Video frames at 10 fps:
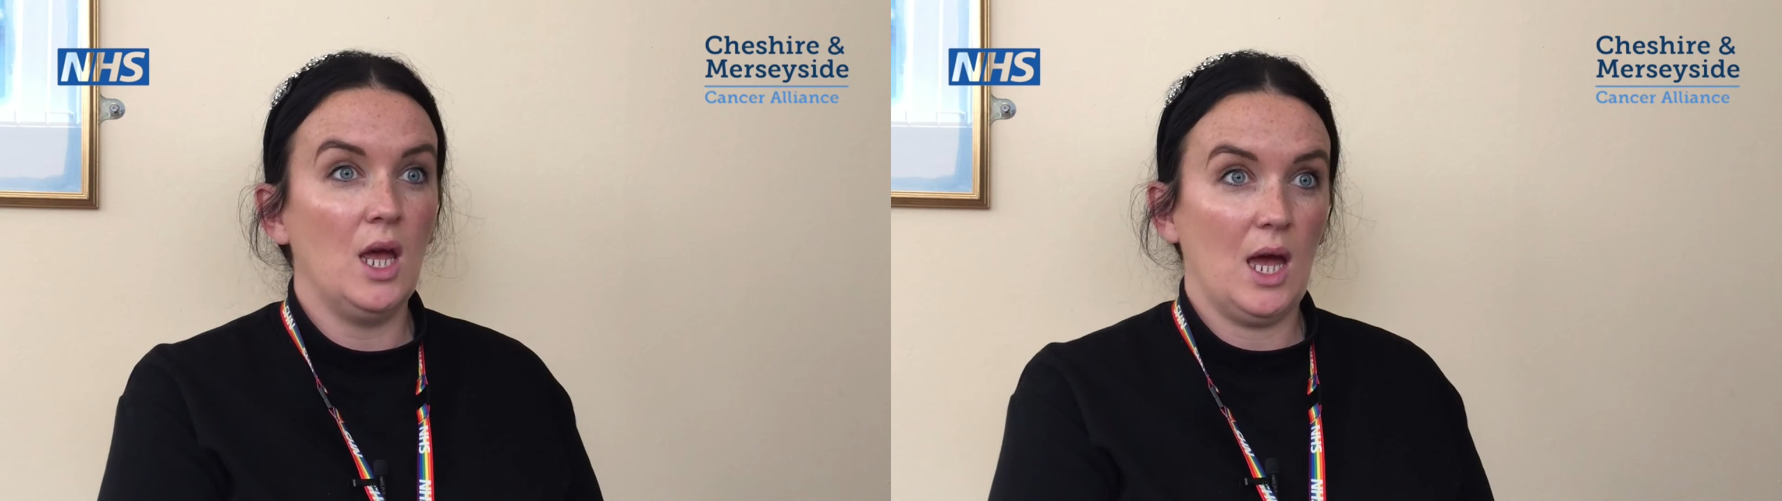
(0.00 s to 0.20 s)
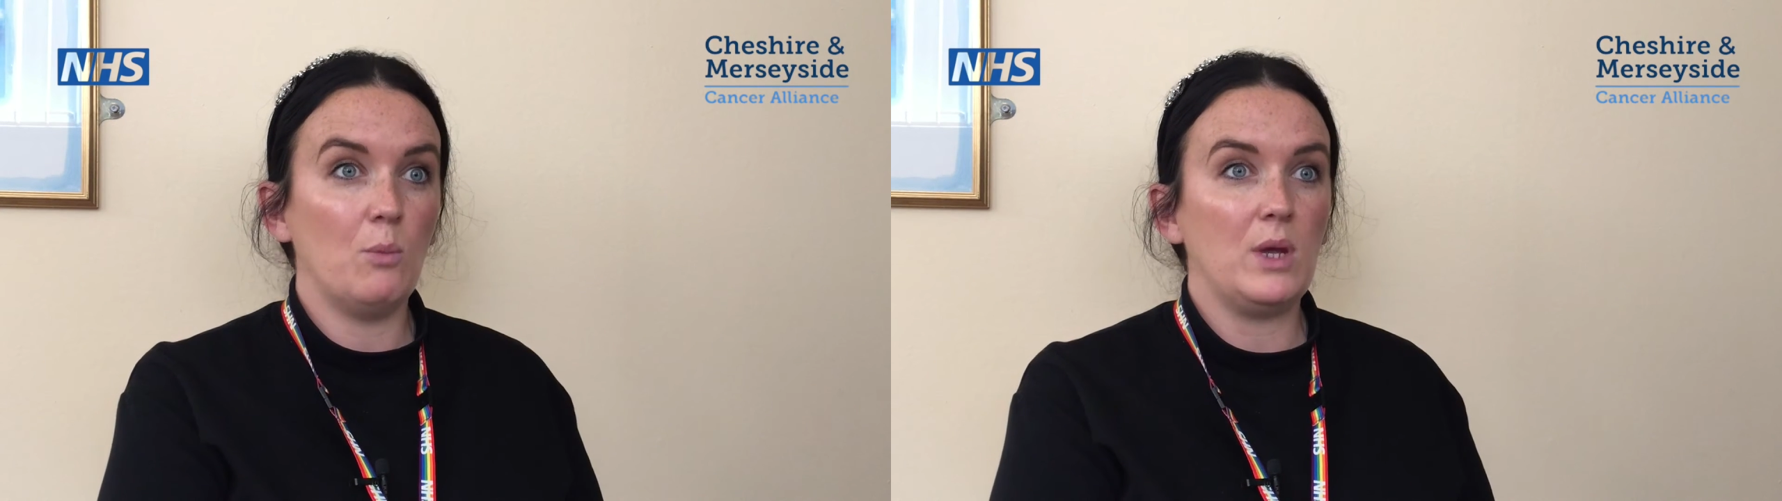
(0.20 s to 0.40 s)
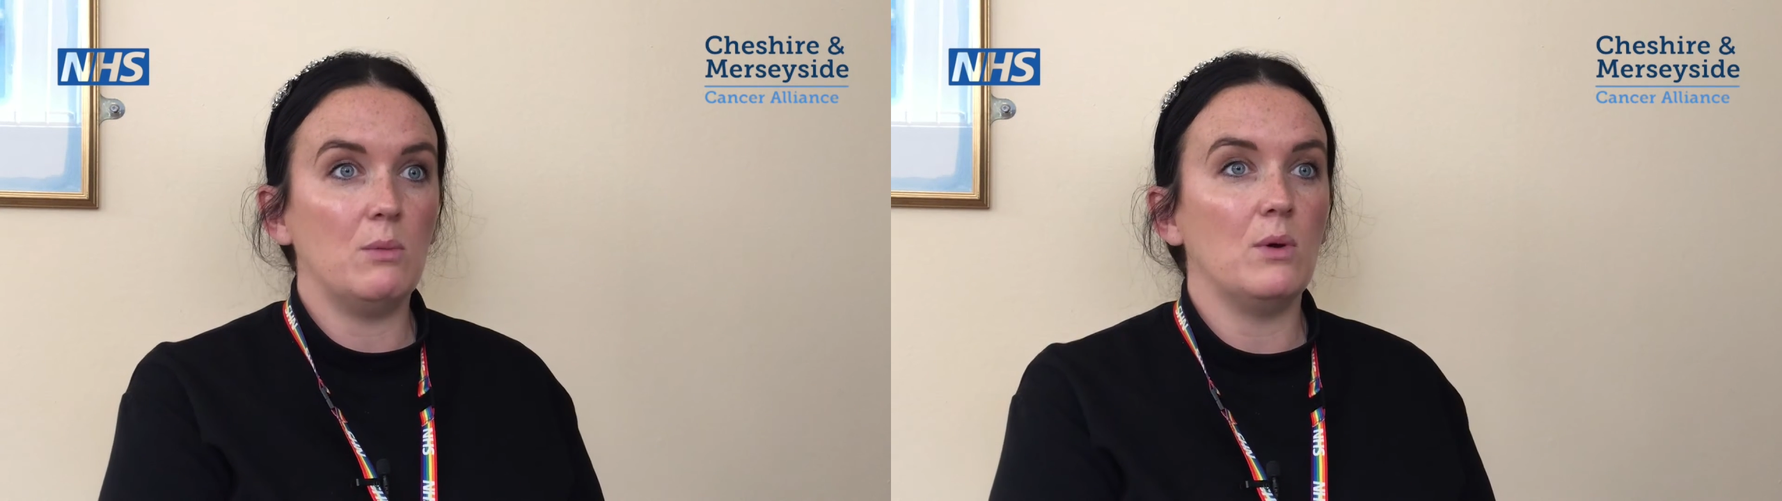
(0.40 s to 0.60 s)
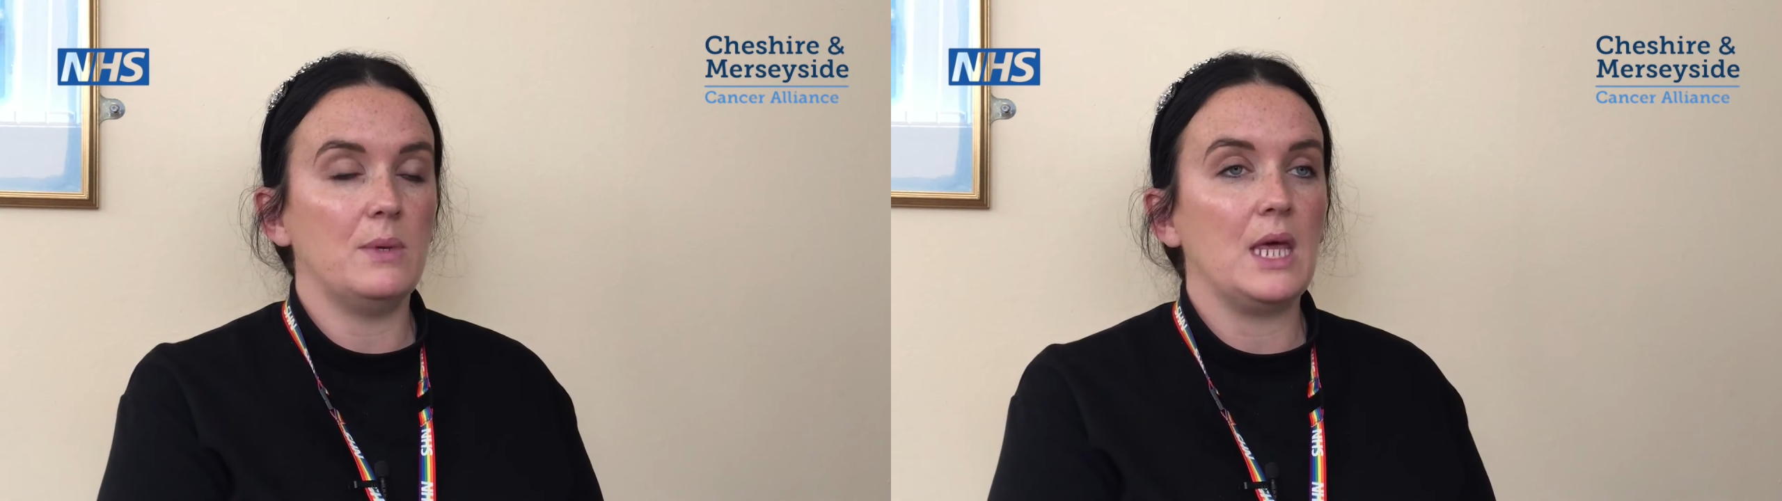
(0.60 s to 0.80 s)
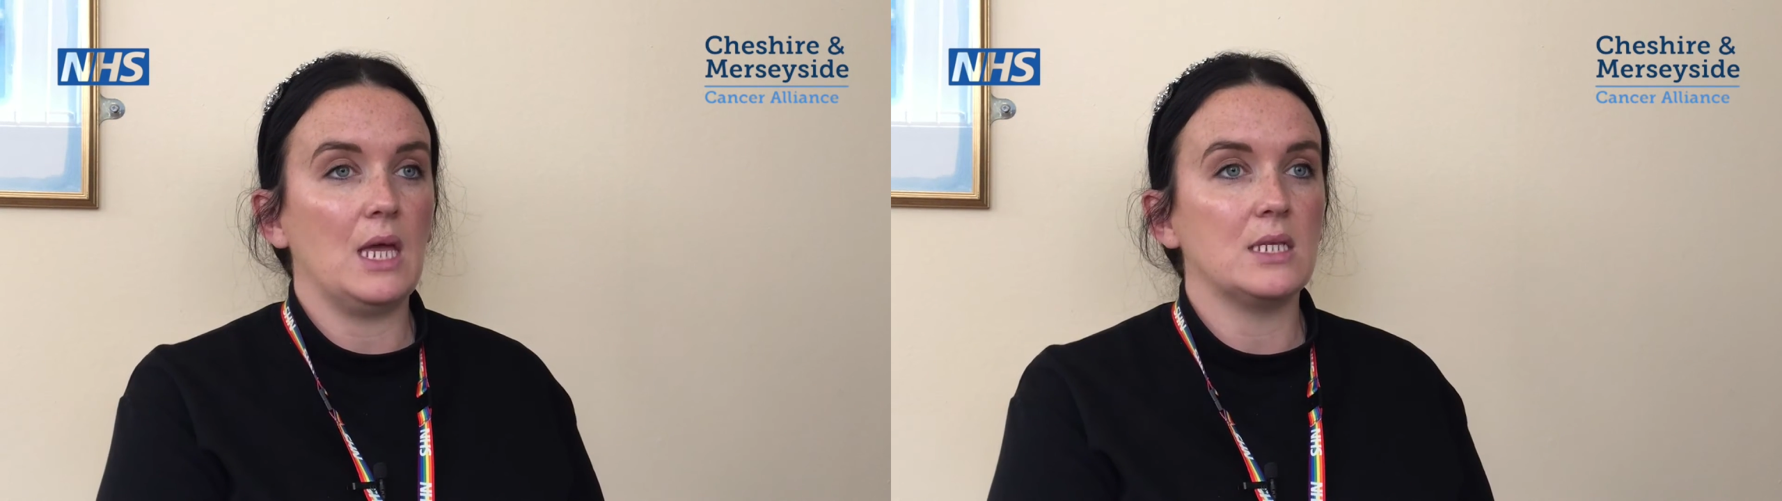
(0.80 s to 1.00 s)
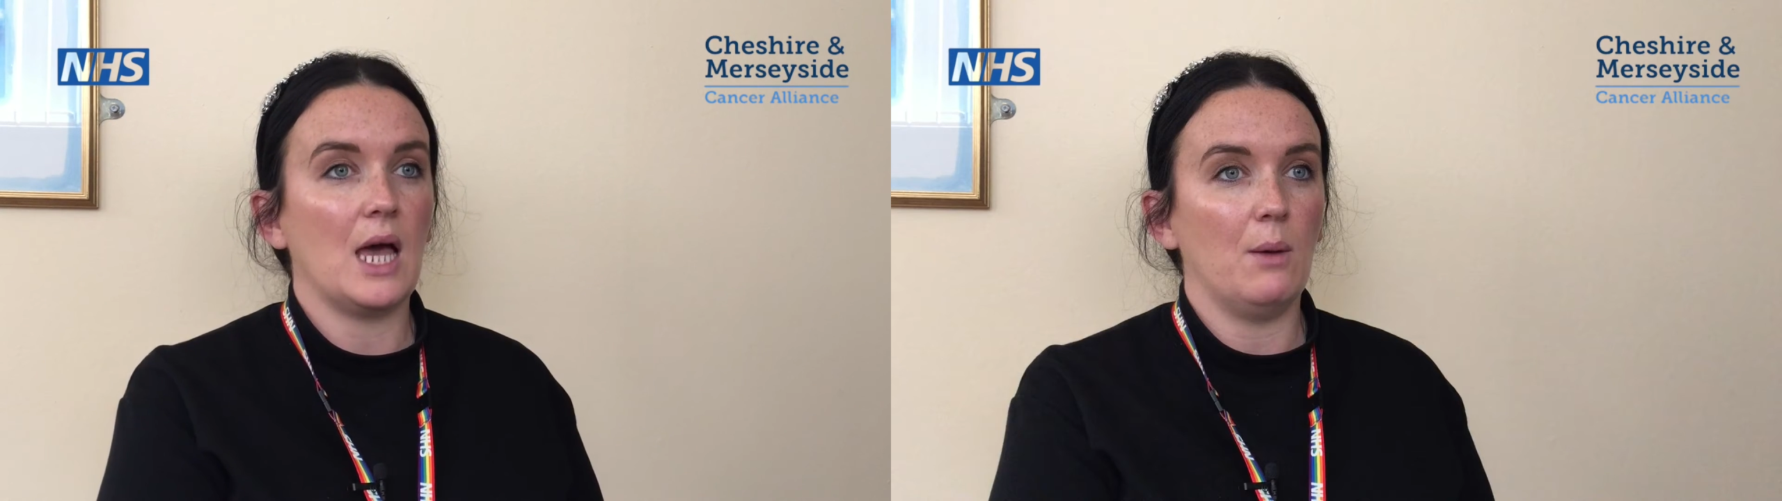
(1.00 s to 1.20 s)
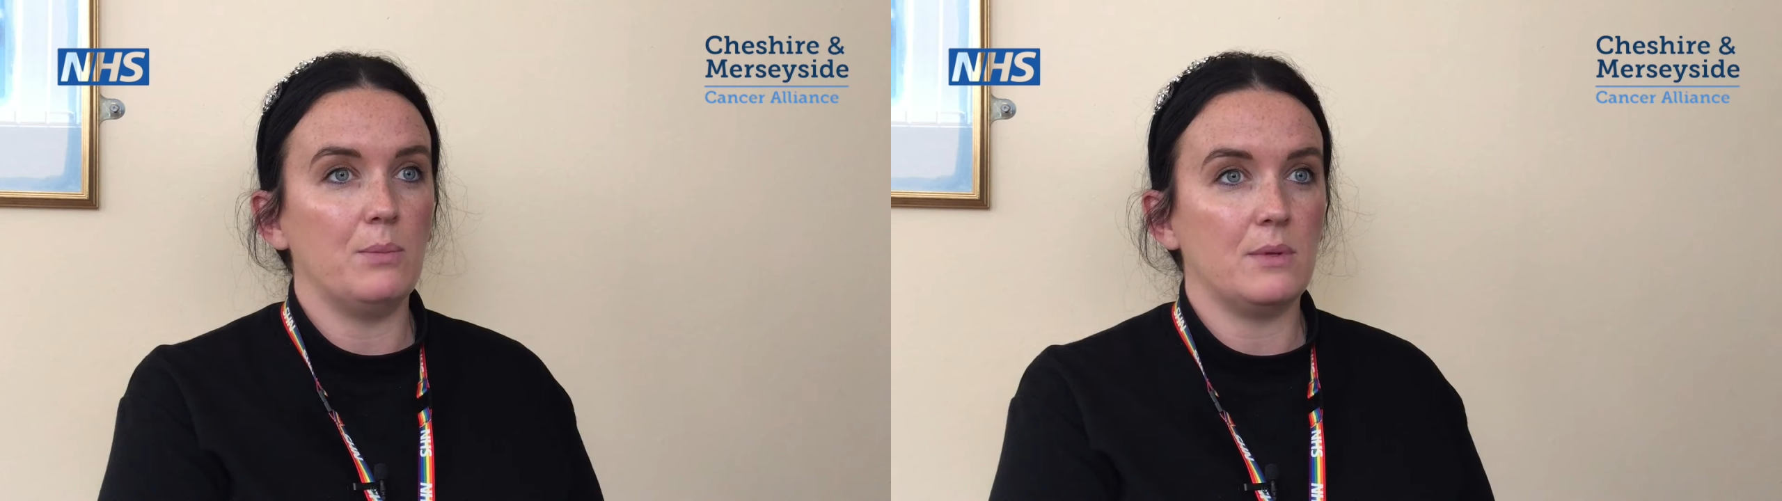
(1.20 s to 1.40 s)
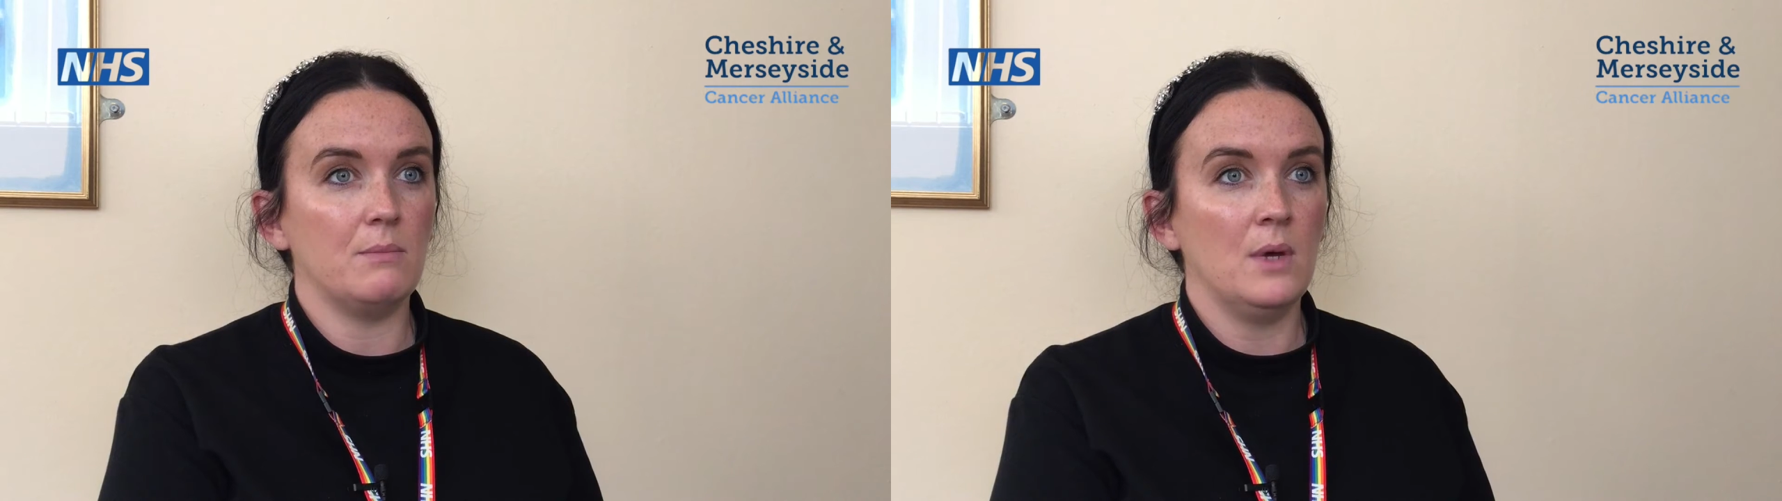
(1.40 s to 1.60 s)
and we will be there to
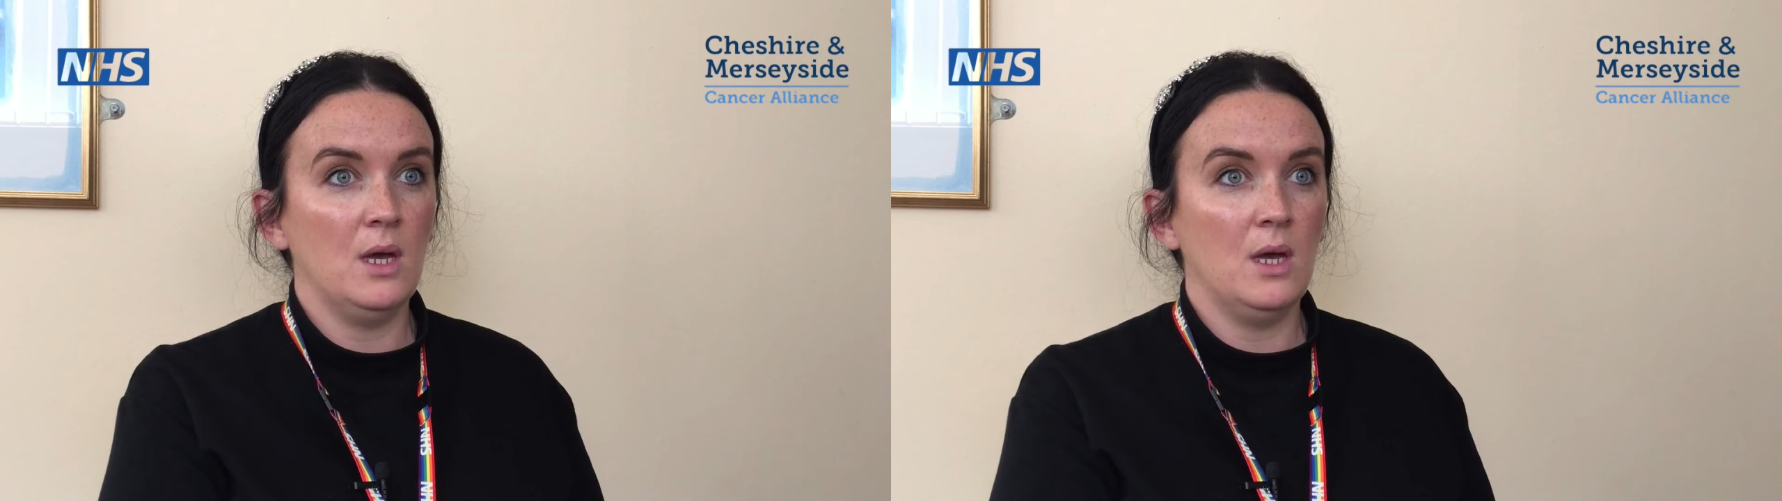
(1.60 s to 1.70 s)
help them